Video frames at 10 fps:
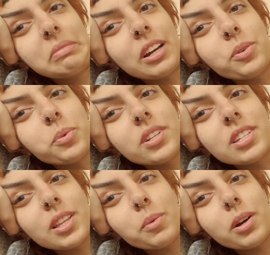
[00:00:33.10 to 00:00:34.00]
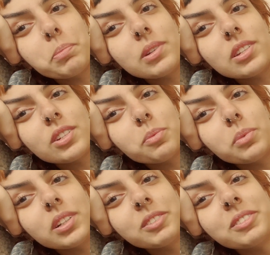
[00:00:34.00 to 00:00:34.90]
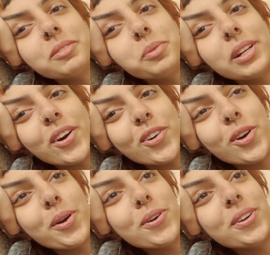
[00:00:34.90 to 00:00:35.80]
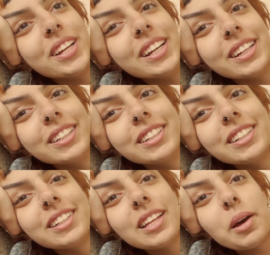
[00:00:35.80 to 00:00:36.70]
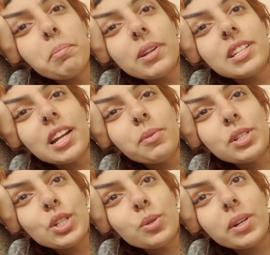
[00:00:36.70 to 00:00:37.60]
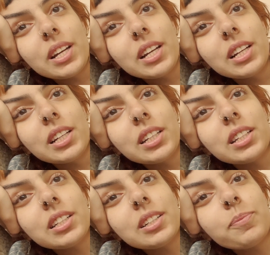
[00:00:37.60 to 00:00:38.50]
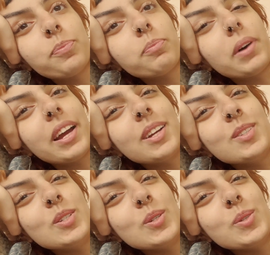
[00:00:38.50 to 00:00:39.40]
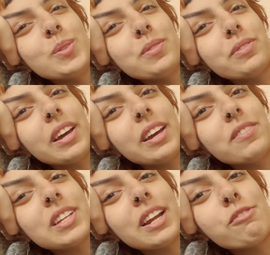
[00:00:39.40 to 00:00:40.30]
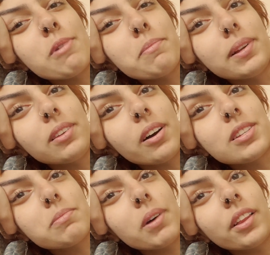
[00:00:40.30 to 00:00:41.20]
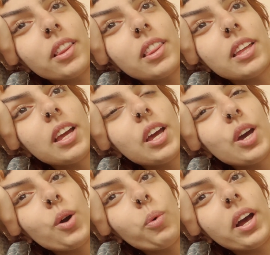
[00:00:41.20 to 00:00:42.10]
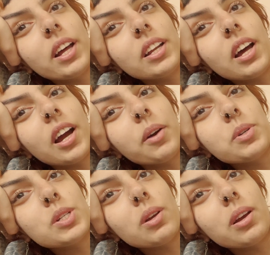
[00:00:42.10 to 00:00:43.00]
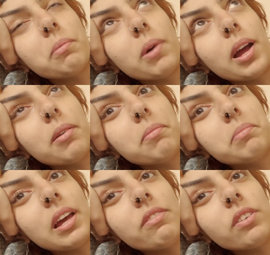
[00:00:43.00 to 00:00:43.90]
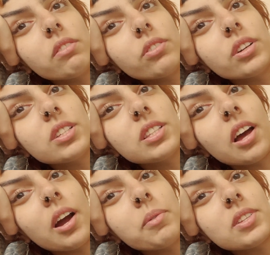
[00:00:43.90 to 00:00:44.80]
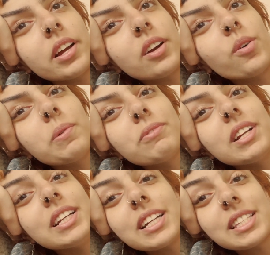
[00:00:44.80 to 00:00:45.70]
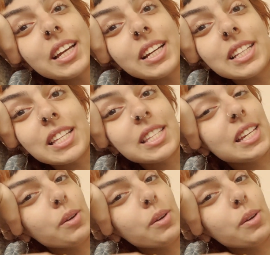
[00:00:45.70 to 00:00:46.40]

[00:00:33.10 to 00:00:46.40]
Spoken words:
I don't want to say the word position we got going on here, but today we're doing my June faves. And I remember last month when I was doing my May favorites that I was like, oh, I'm really excited to see